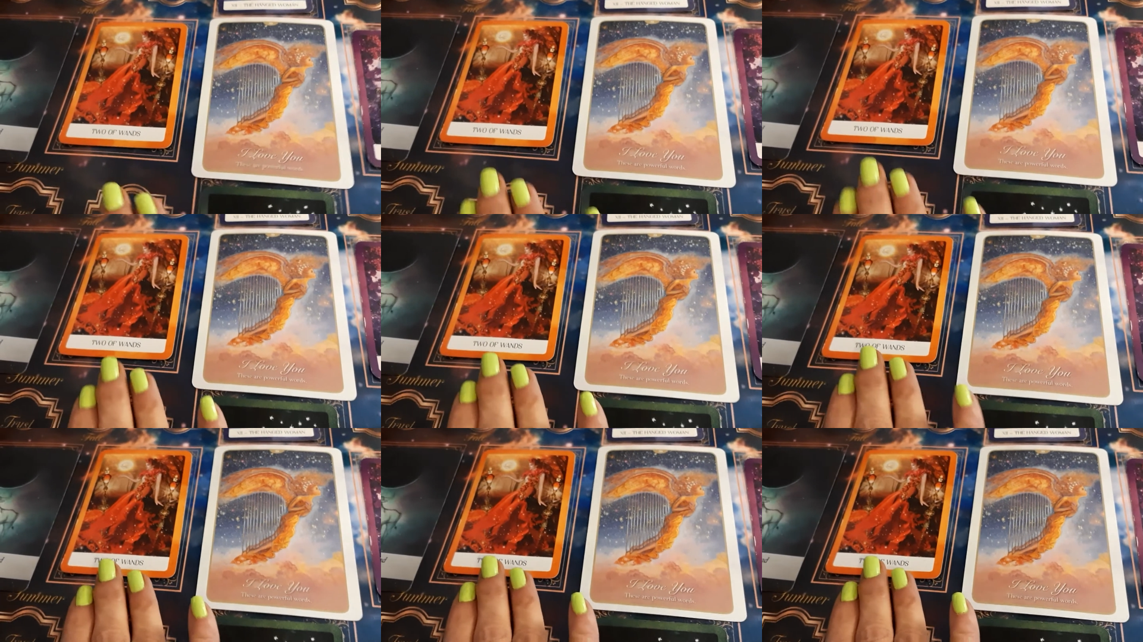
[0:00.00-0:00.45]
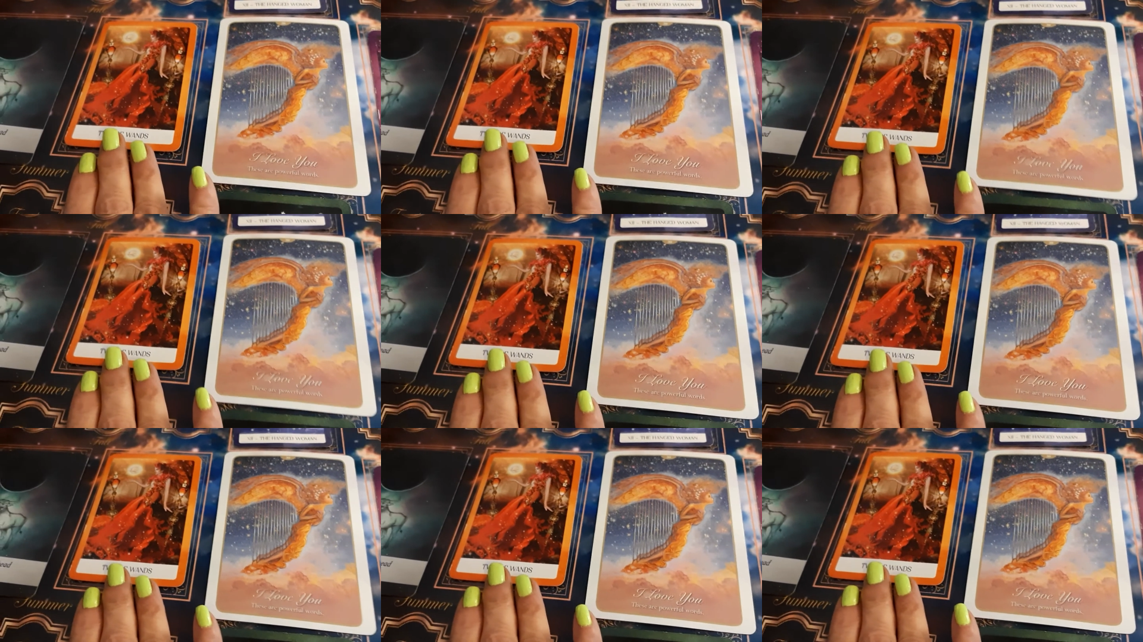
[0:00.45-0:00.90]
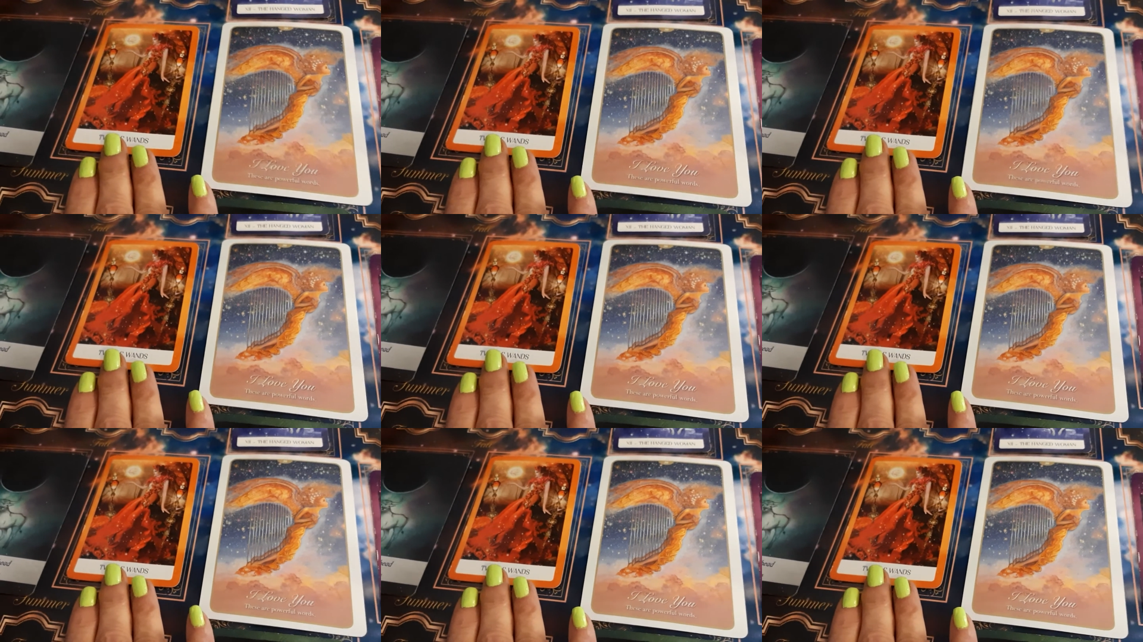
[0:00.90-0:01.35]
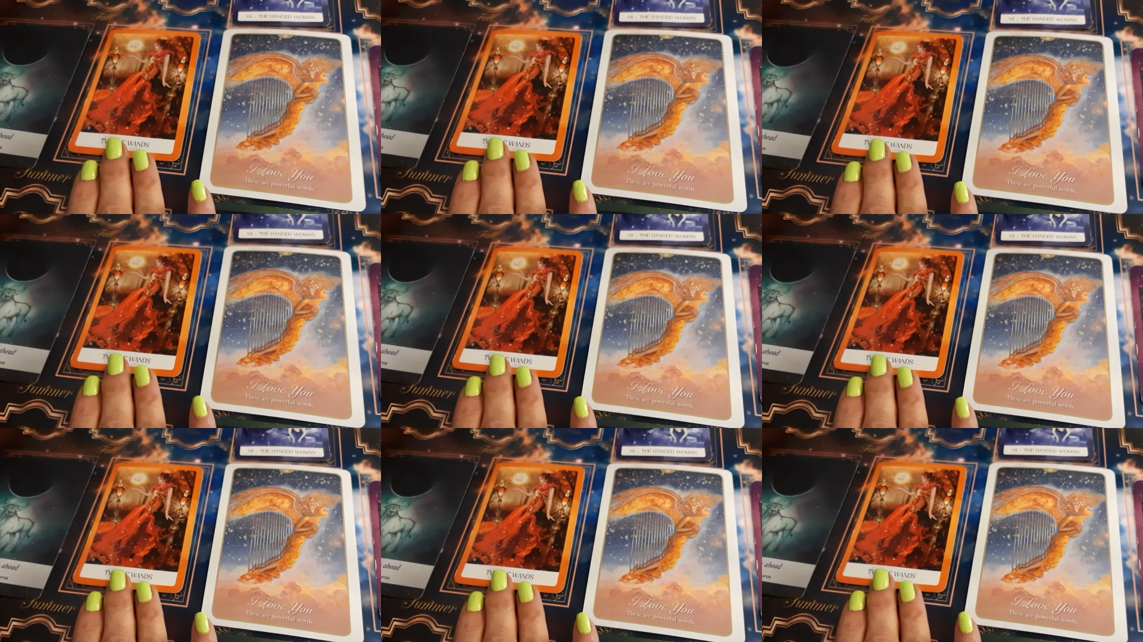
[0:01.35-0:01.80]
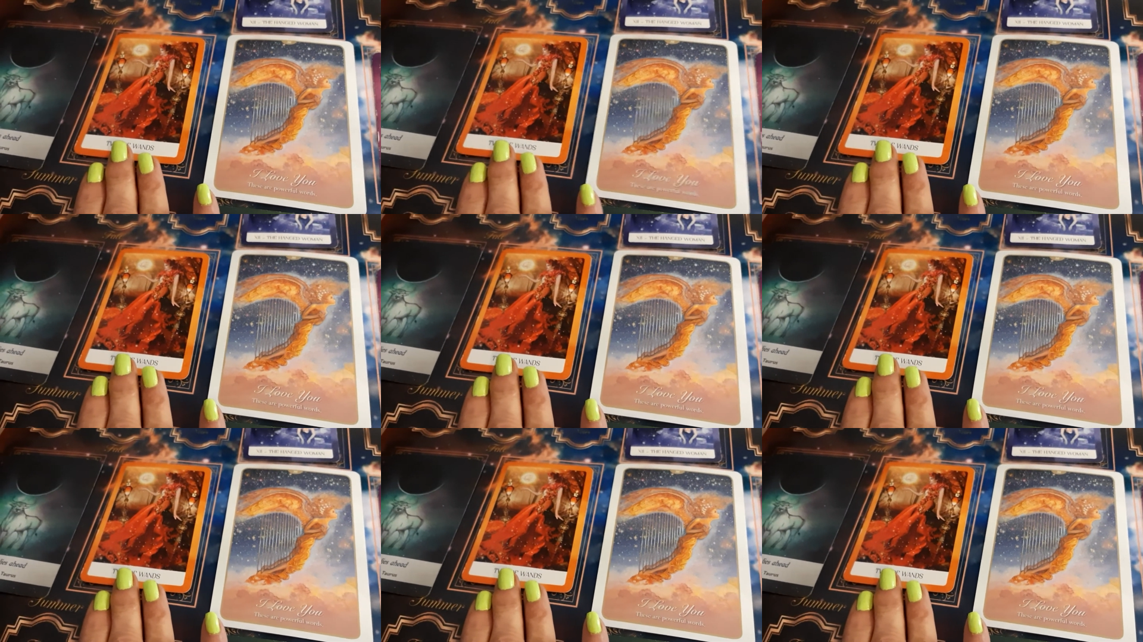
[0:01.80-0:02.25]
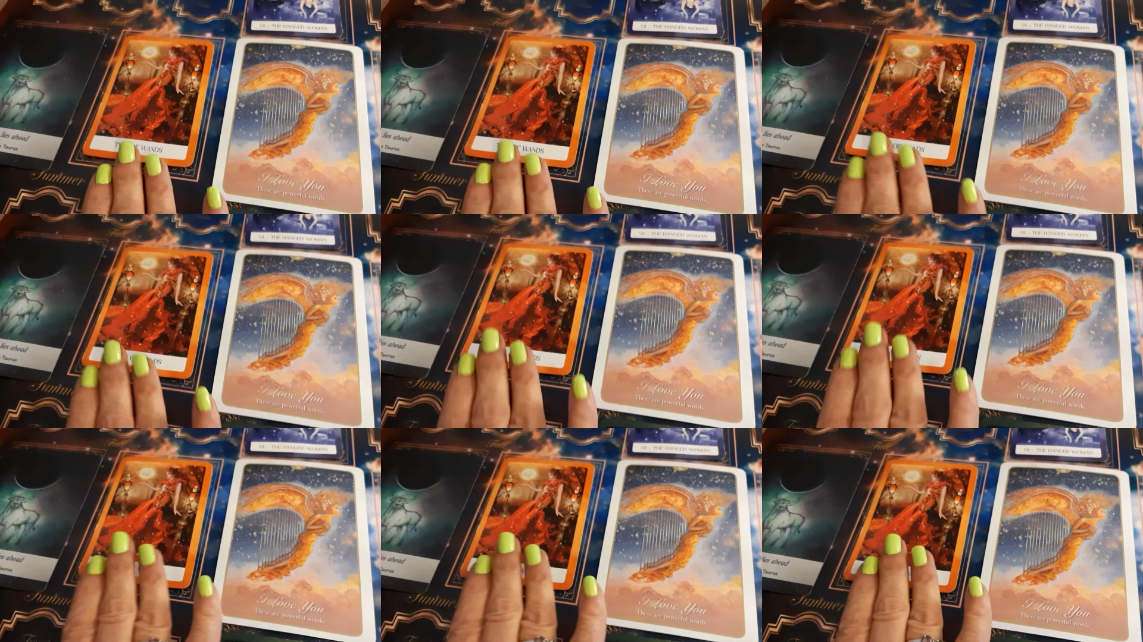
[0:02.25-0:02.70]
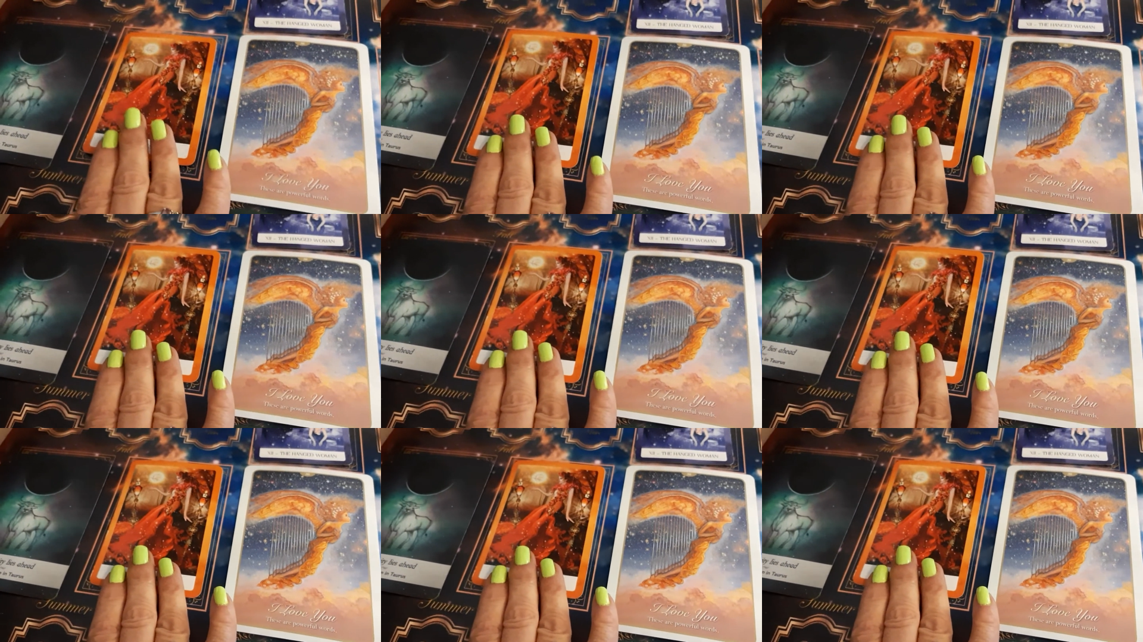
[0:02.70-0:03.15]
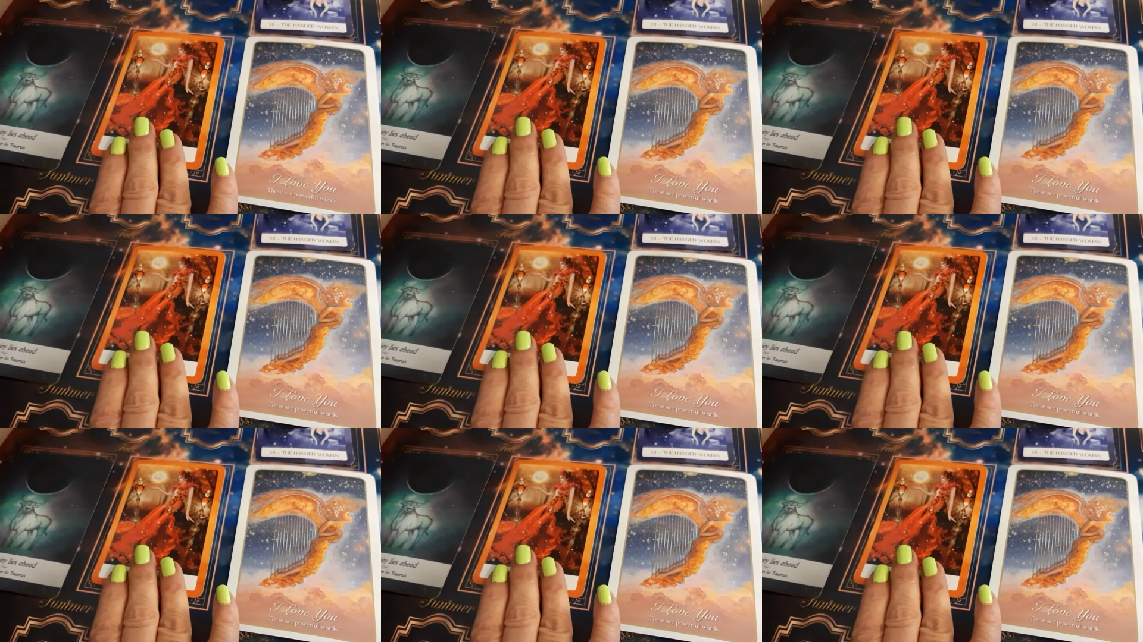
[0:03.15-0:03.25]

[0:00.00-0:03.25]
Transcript: No face is visible, so there are no lips to read.